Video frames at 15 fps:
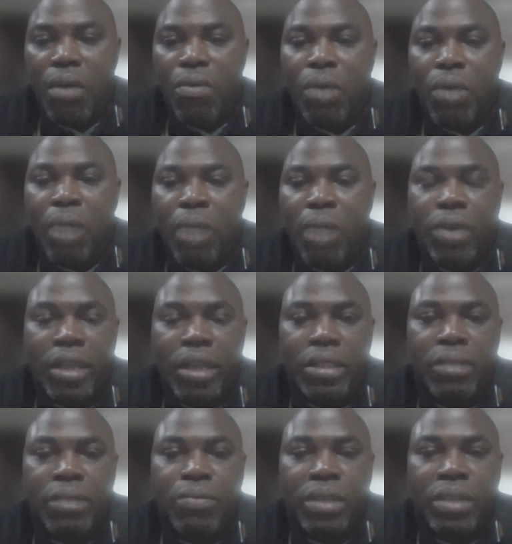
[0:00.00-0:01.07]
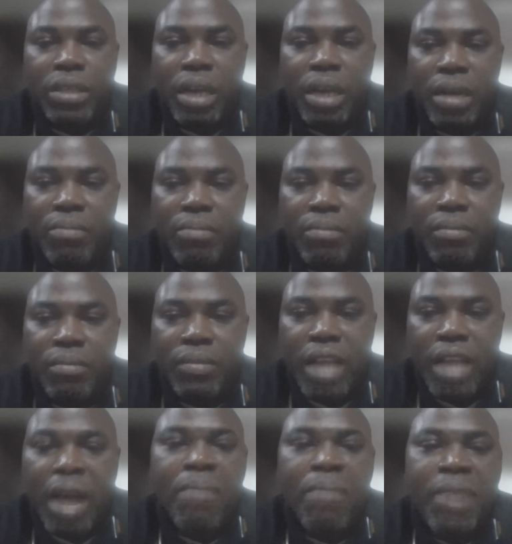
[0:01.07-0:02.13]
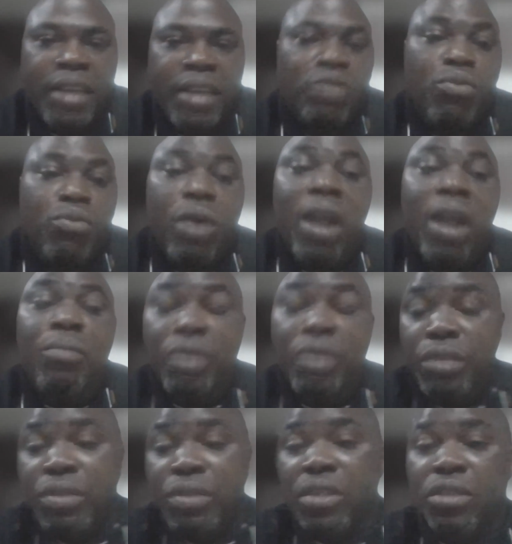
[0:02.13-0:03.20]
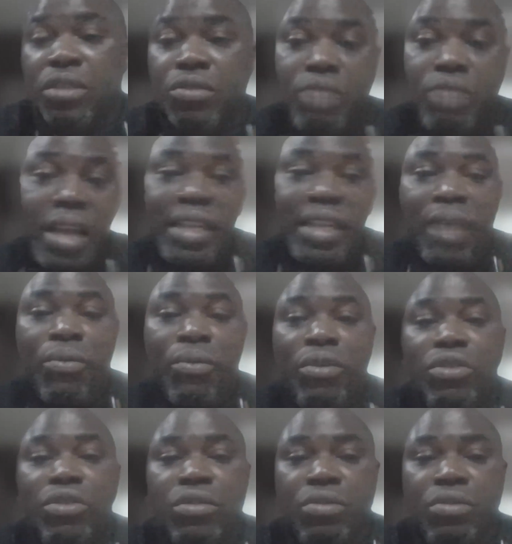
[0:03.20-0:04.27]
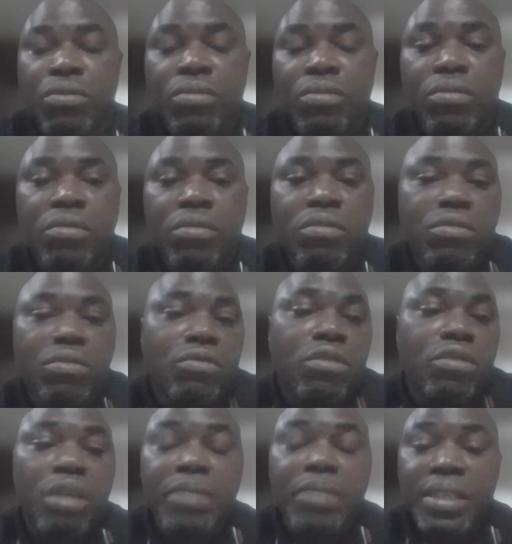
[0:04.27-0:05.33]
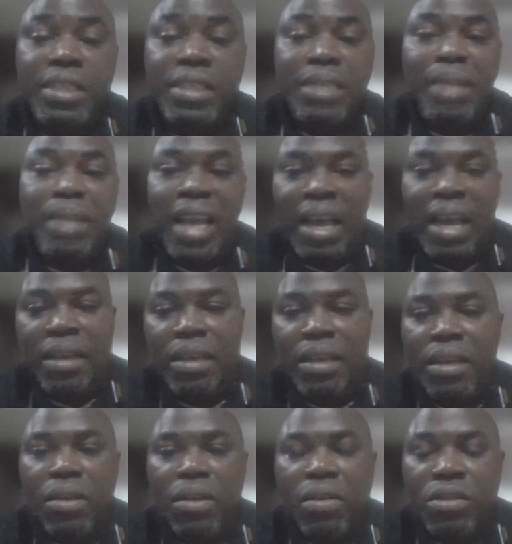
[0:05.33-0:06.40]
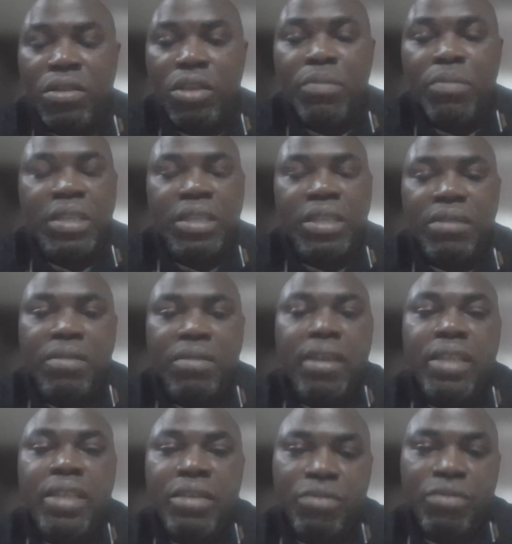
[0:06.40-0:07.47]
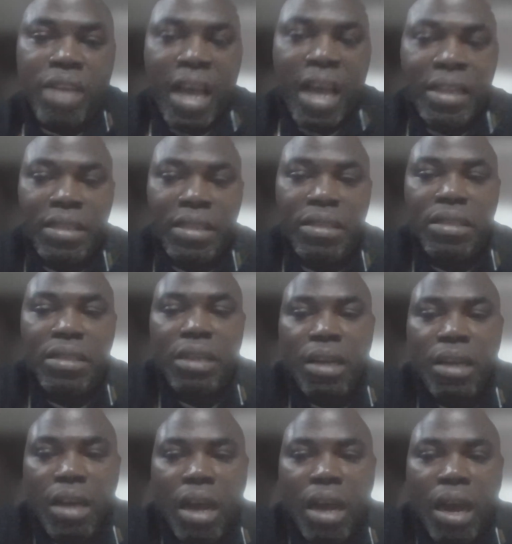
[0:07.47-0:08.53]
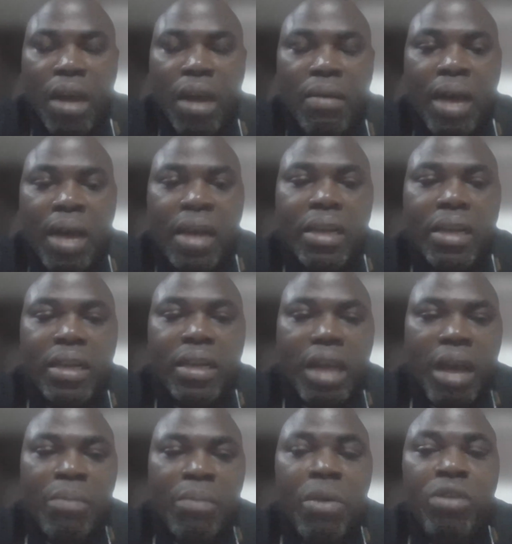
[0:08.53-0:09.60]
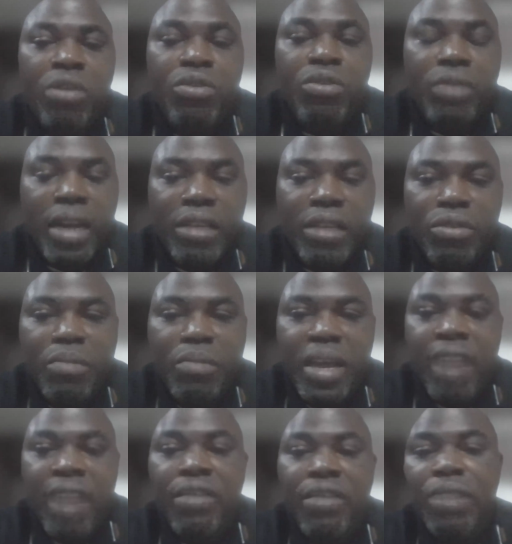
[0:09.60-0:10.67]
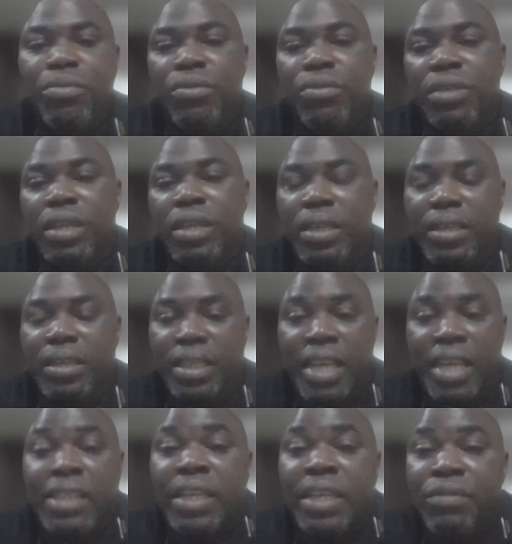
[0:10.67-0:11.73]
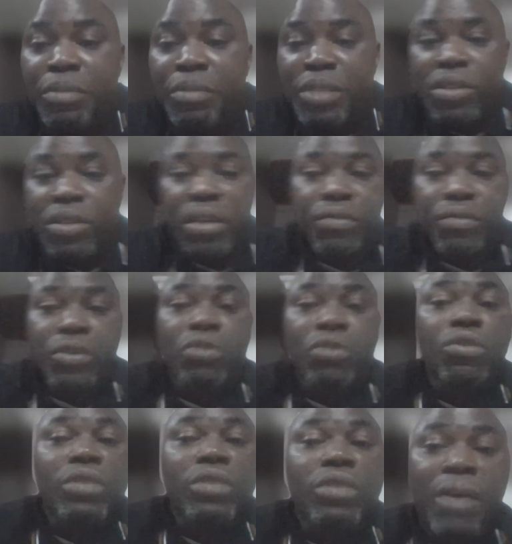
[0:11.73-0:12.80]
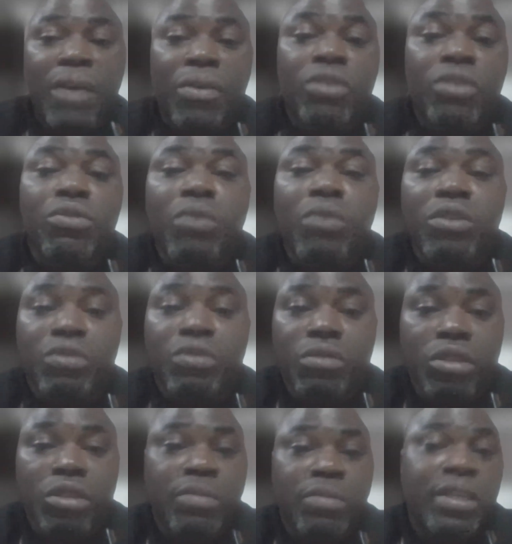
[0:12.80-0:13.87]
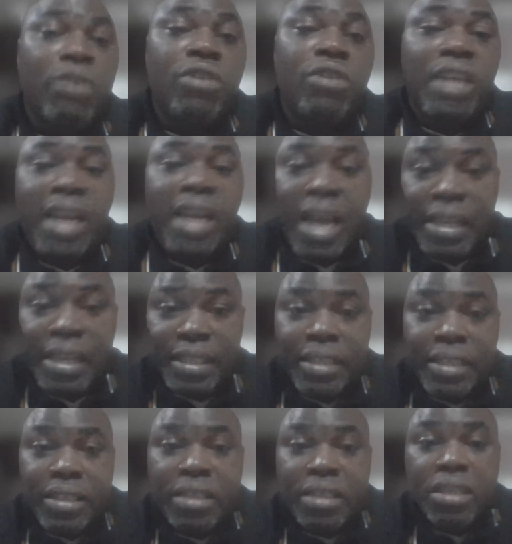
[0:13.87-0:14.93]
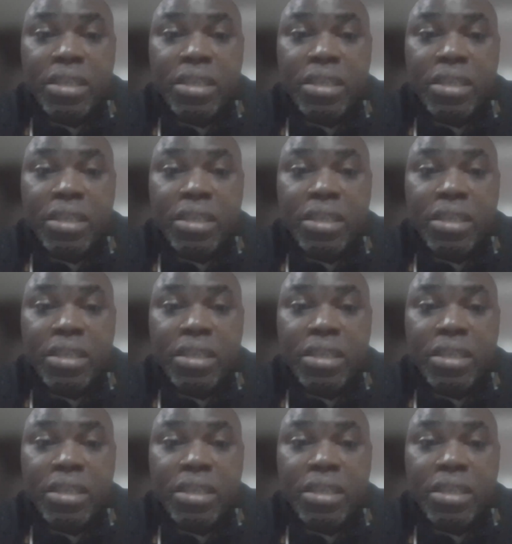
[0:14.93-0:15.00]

collaborate with, um, I'm ready to collaborate with students that want to do something similar or something related to that. Uh, and I'm also ready to make available the data set from the study for those that also want to do some secondary analysis